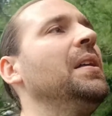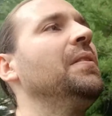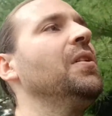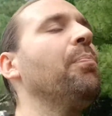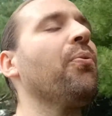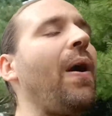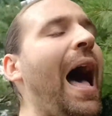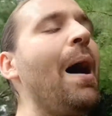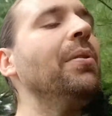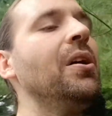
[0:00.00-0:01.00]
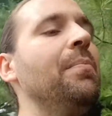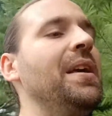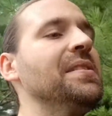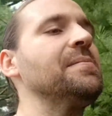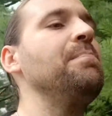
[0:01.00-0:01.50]
the problem
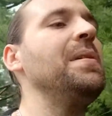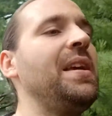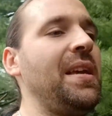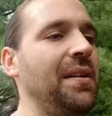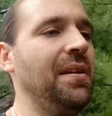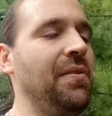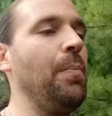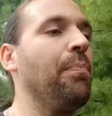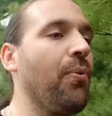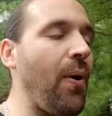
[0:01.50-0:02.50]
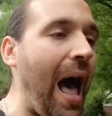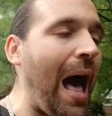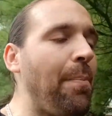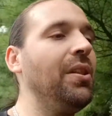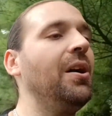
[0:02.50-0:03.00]
is me. The
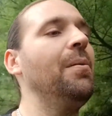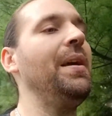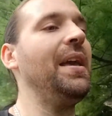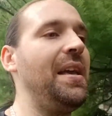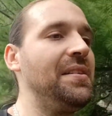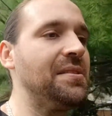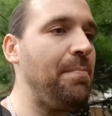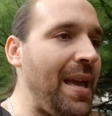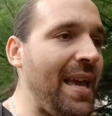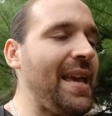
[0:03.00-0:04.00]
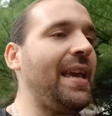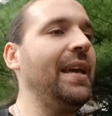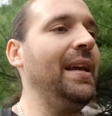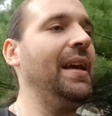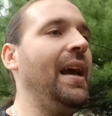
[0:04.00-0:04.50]
problem is me.
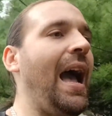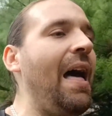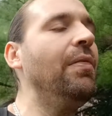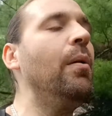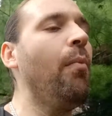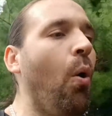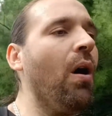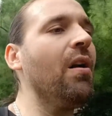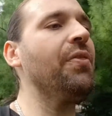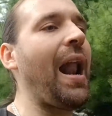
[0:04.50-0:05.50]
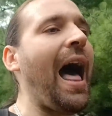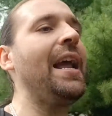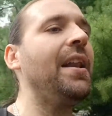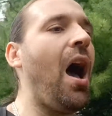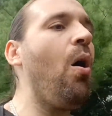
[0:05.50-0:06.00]
And the more that I
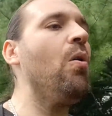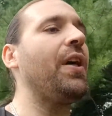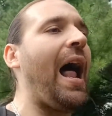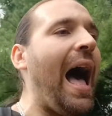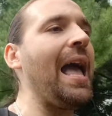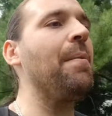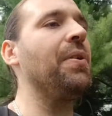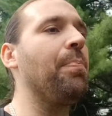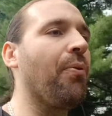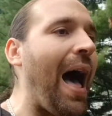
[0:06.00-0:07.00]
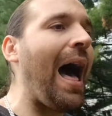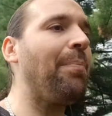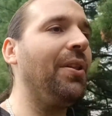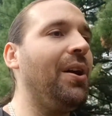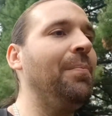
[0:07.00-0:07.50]
know that I am the
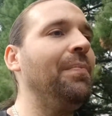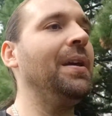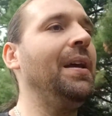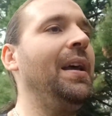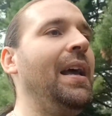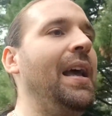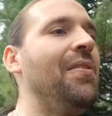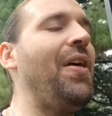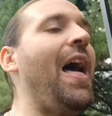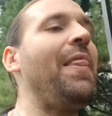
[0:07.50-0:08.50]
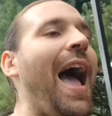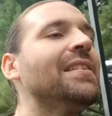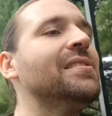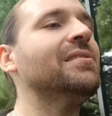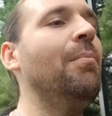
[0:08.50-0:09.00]
problem, then
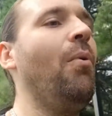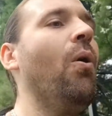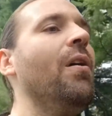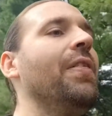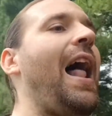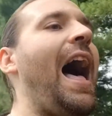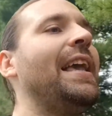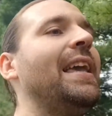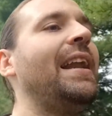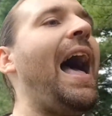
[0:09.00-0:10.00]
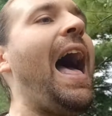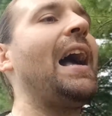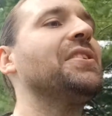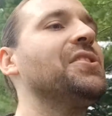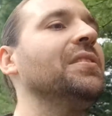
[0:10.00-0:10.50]
that's the more that I can
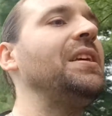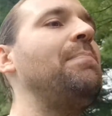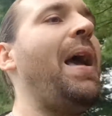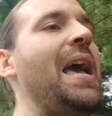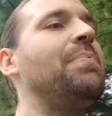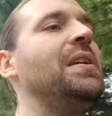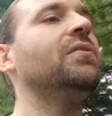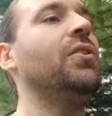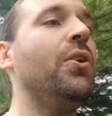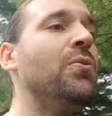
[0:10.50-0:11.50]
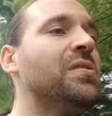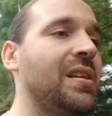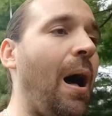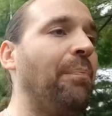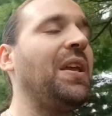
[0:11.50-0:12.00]
actually maybe do
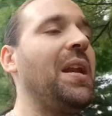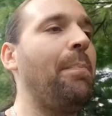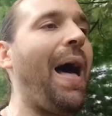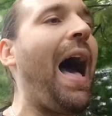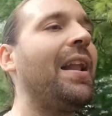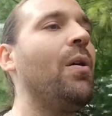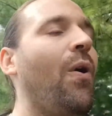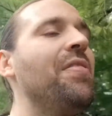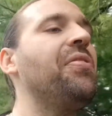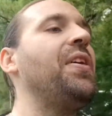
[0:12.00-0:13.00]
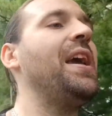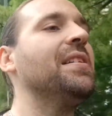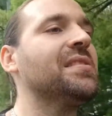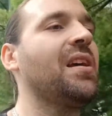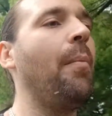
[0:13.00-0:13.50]
something about it when
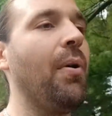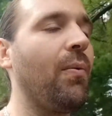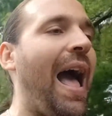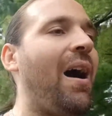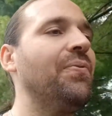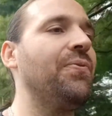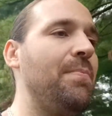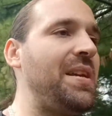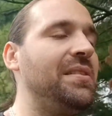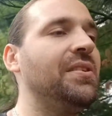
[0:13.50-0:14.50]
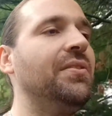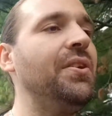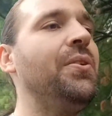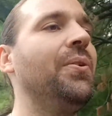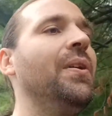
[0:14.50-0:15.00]
things come around for me to
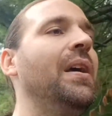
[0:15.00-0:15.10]
do.